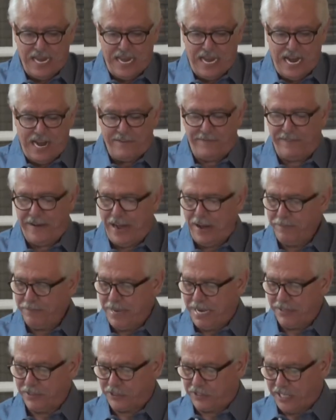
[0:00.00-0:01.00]
I found
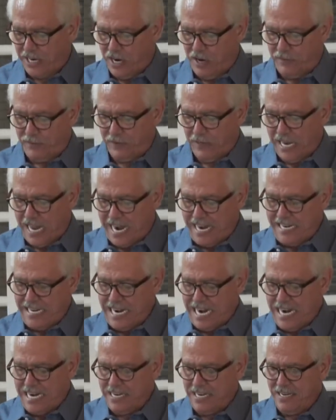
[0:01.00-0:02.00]
myself
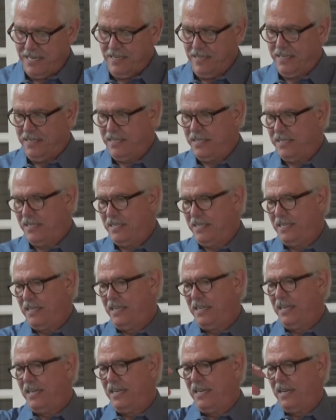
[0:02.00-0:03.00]
laying
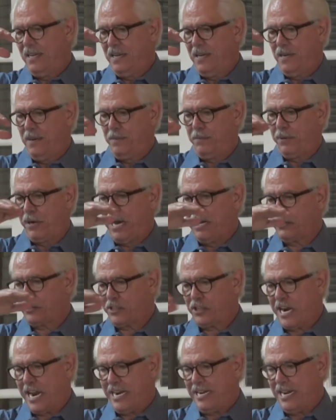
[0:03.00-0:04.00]

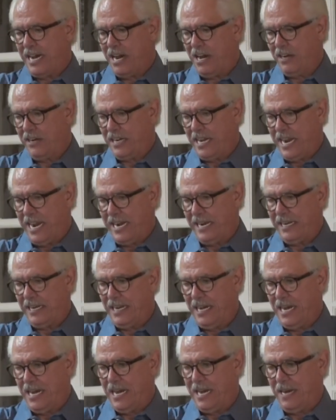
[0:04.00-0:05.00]
prostrate on a
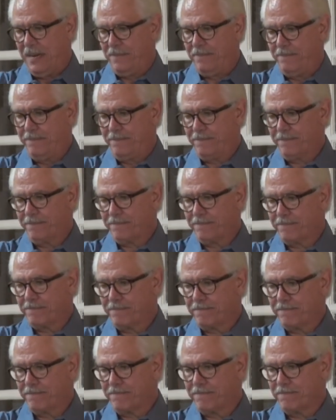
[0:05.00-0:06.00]
um,
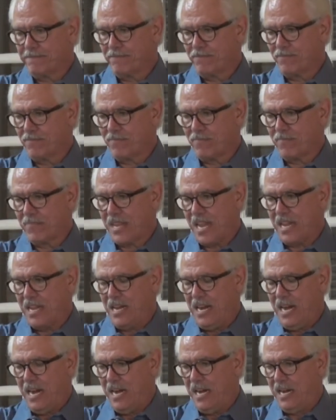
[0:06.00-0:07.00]

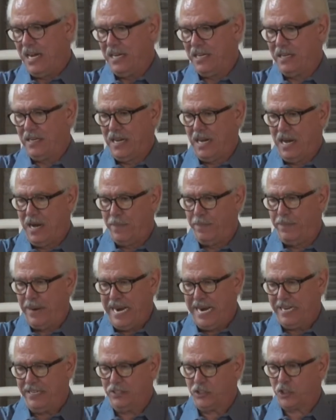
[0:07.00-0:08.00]
uh, a
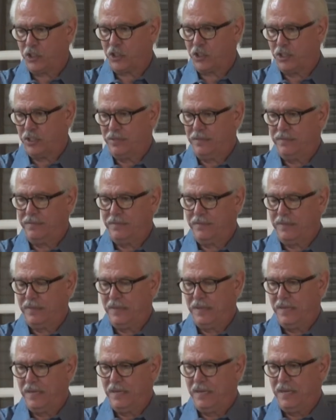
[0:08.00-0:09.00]
bench,
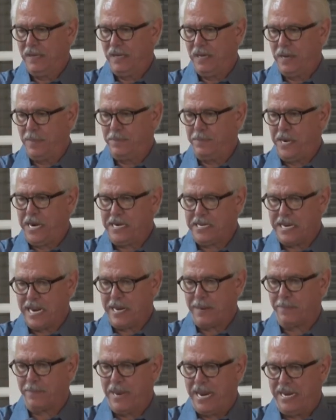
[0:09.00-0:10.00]
a
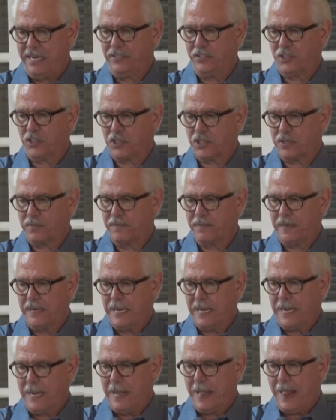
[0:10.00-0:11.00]
picnic bench,
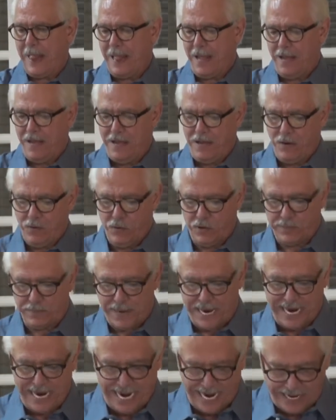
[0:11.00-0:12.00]
with
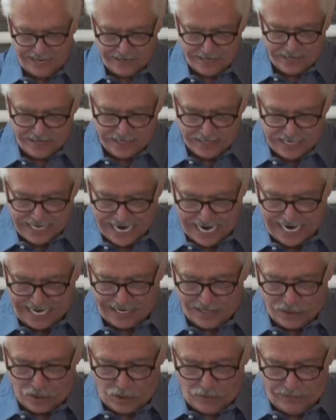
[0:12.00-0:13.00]
my head
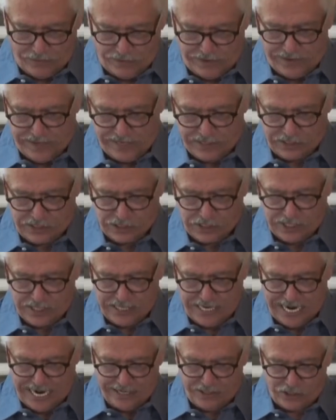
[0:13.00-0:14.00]
hanging over the
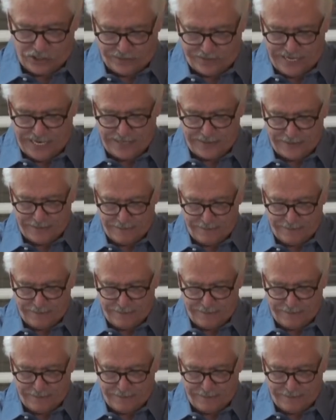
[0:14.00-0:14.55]
edge of it,